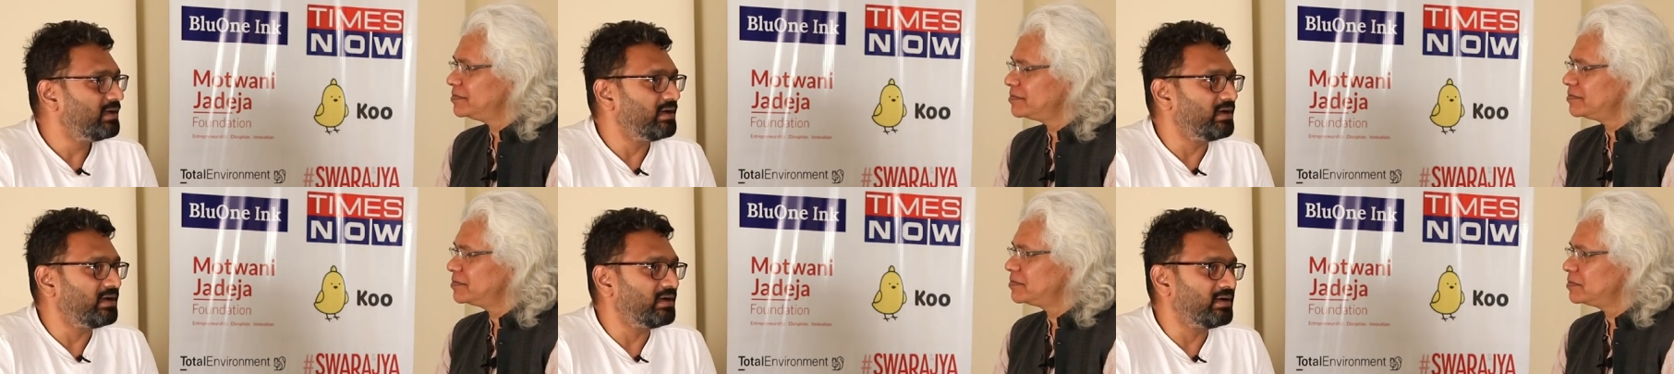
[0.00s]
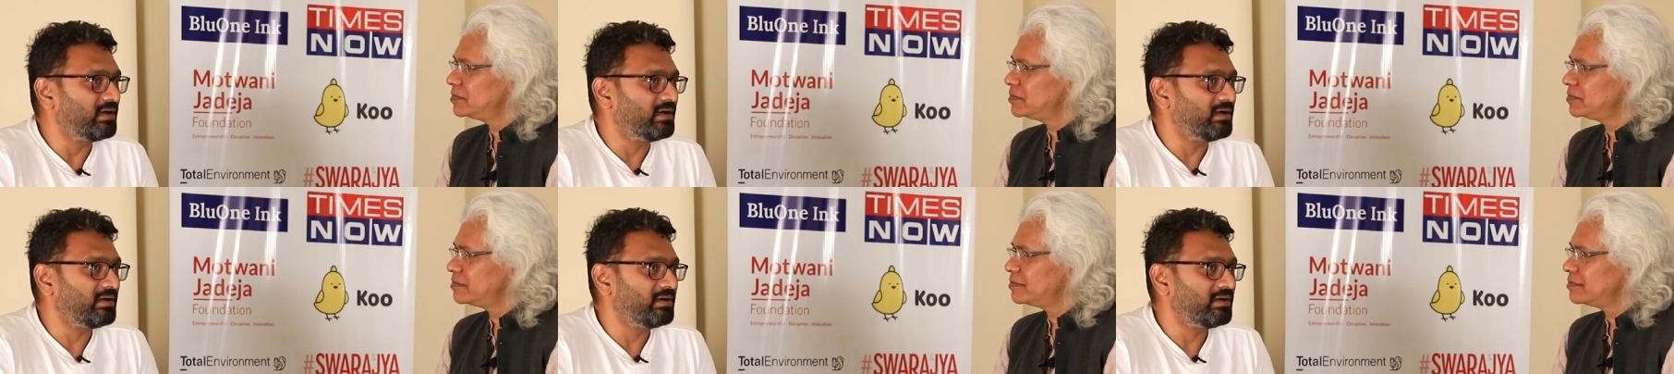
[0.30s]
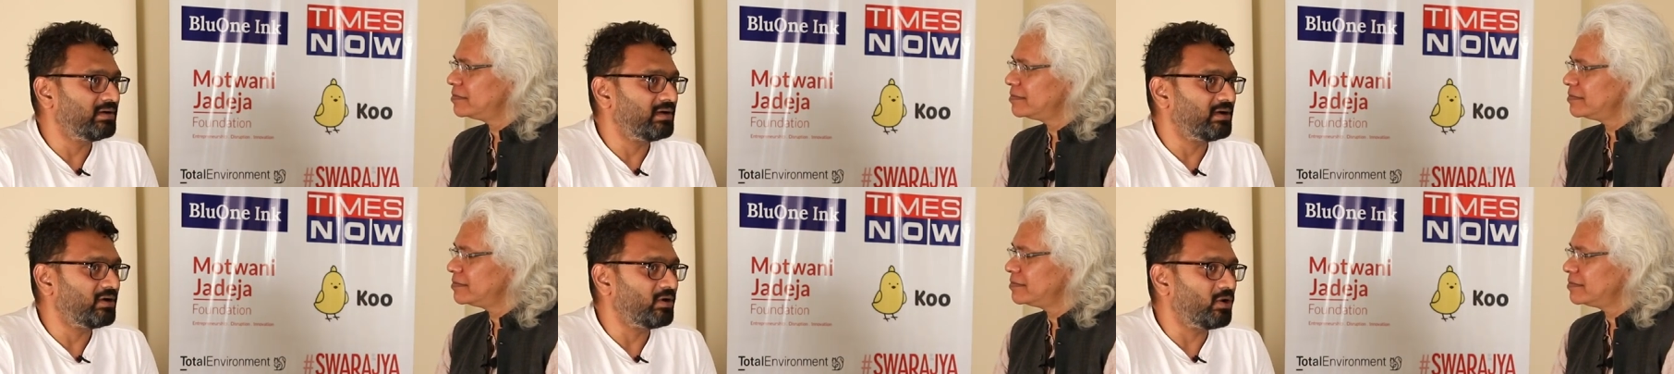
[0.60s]

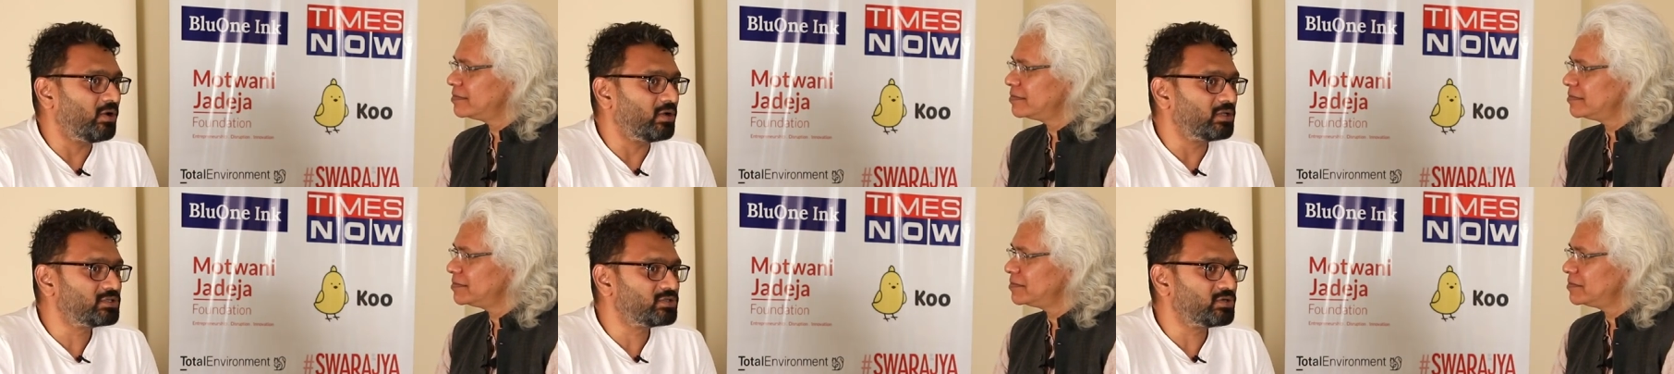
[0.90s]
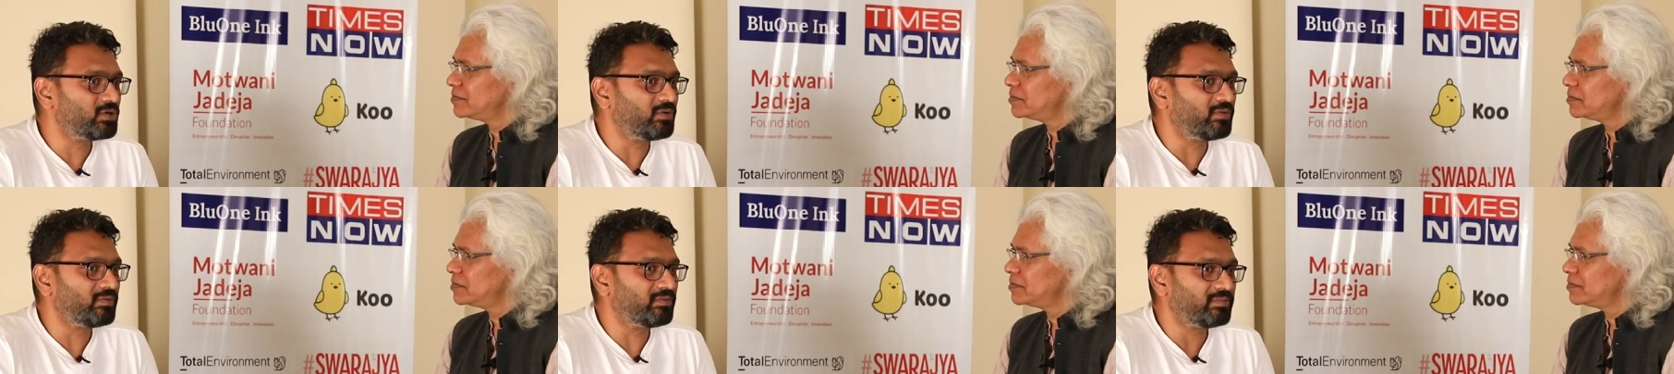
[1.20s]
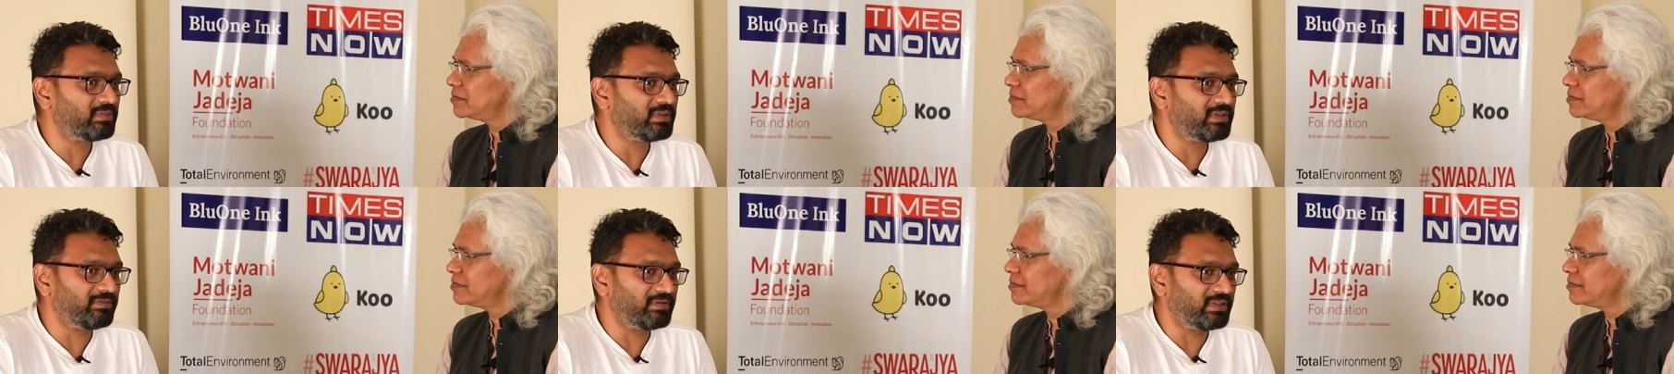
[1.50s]
Speaker 1: Uh,
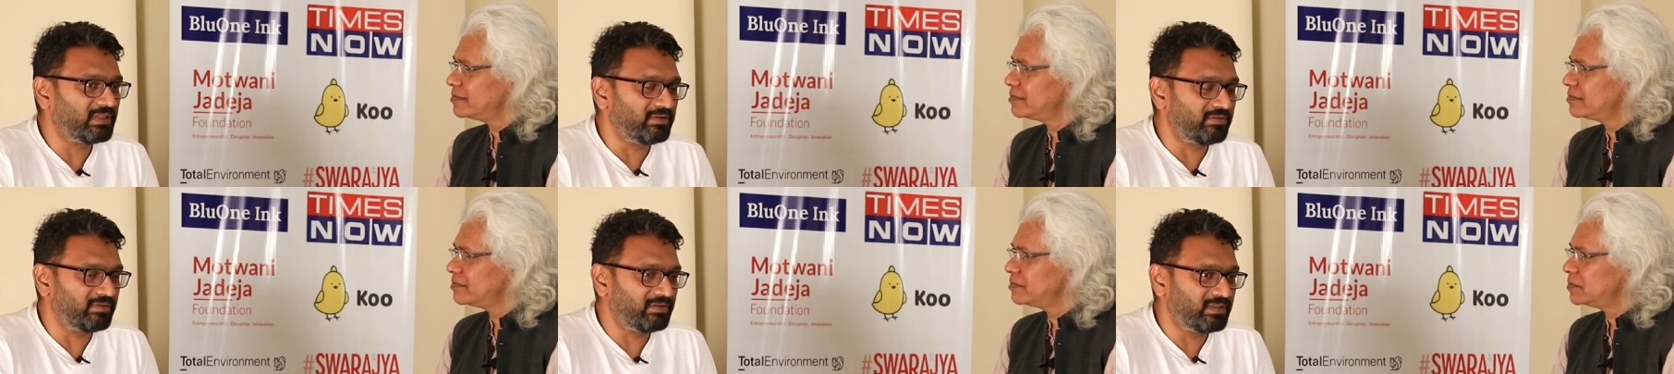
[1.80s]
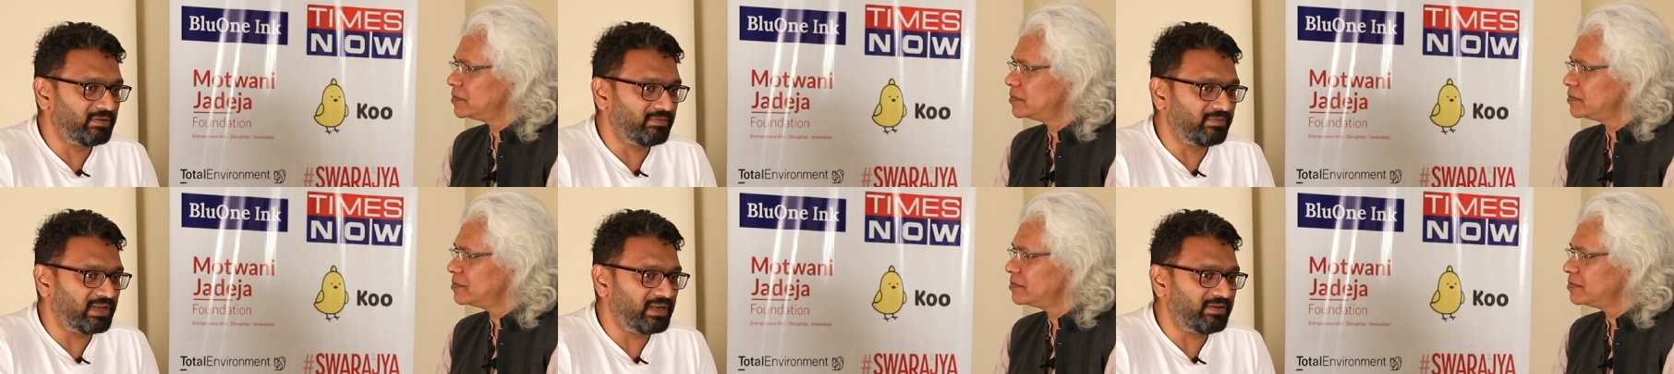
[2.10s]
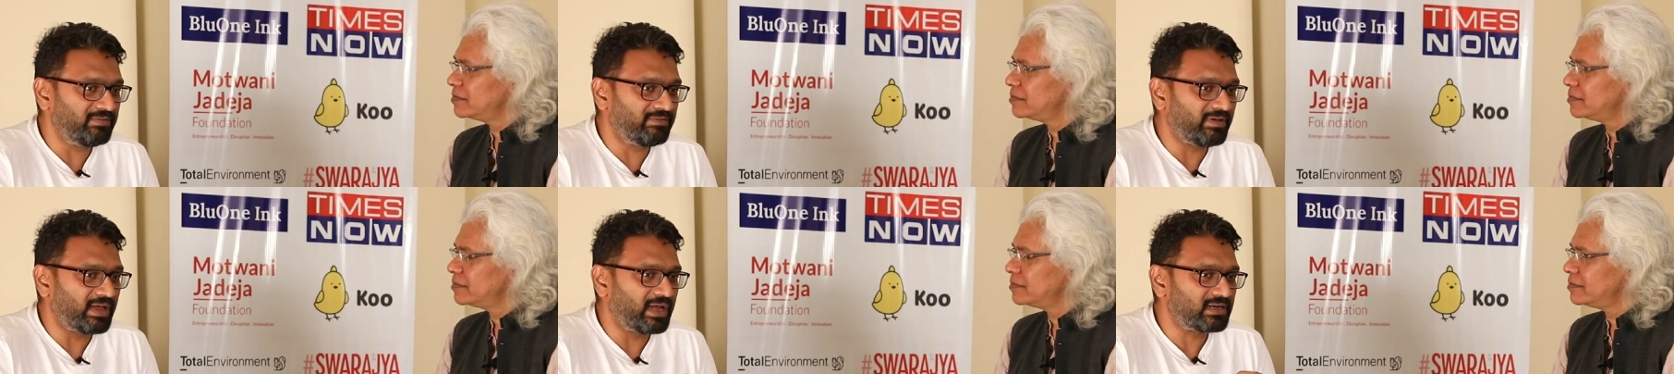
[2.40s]
also, the, the the
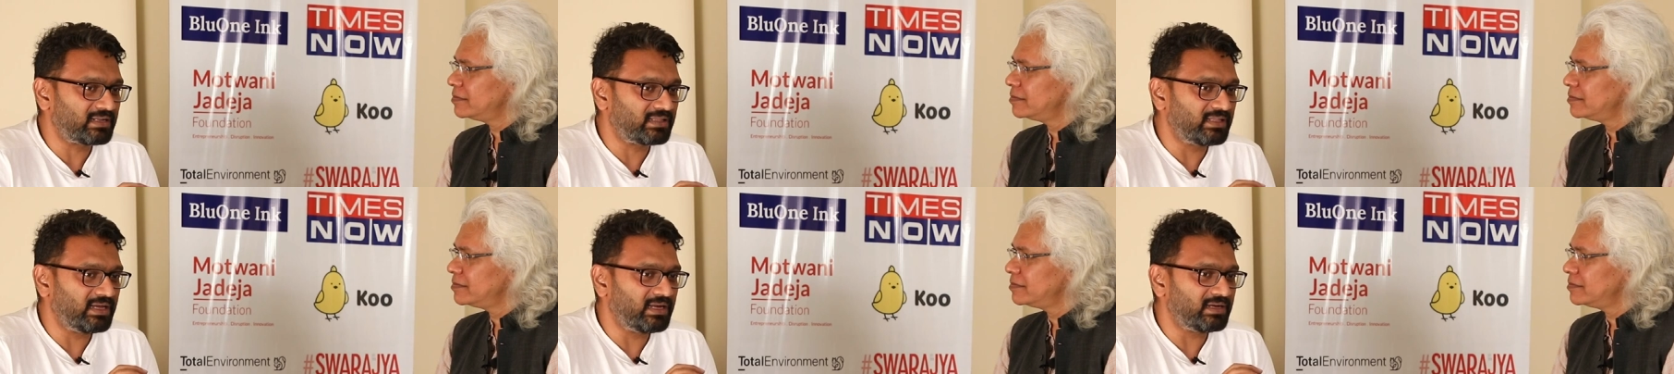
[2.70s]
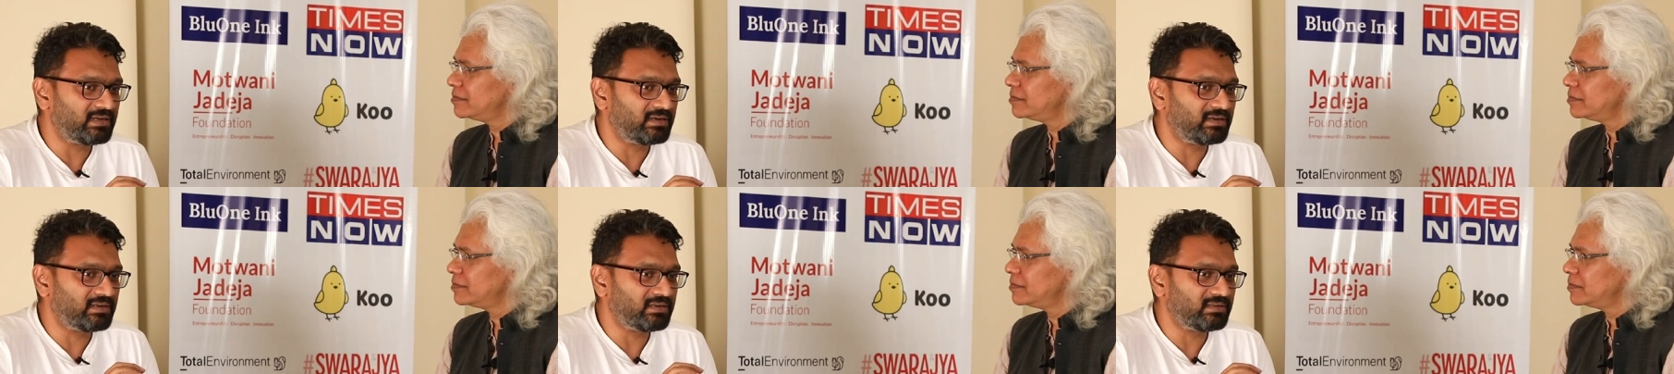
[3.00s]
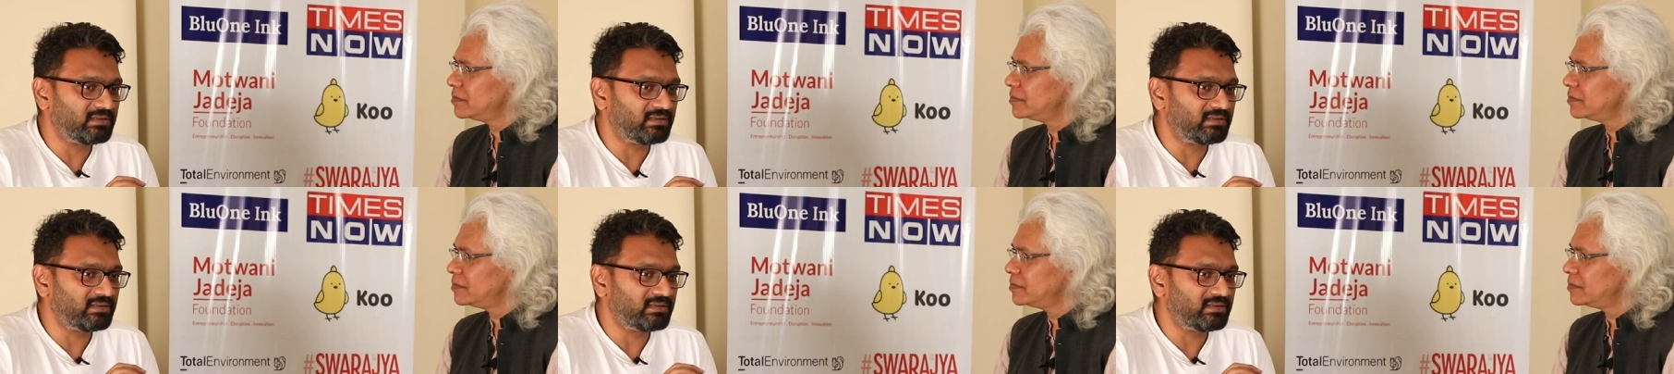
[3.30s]
very fact that